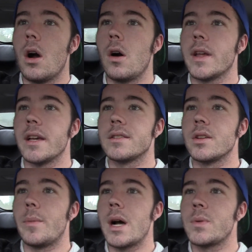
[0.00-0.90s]
okay,
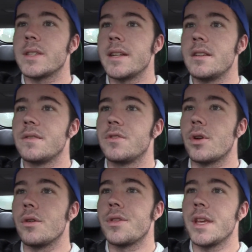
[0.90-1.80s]
so my percentage of
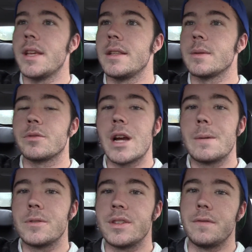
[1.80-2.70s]
growth in
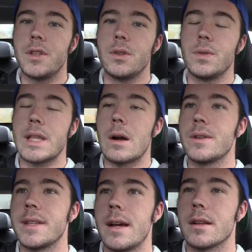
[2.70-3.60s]
subscribers and views, how
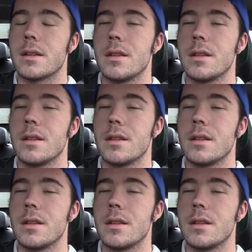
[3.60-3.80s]
is that,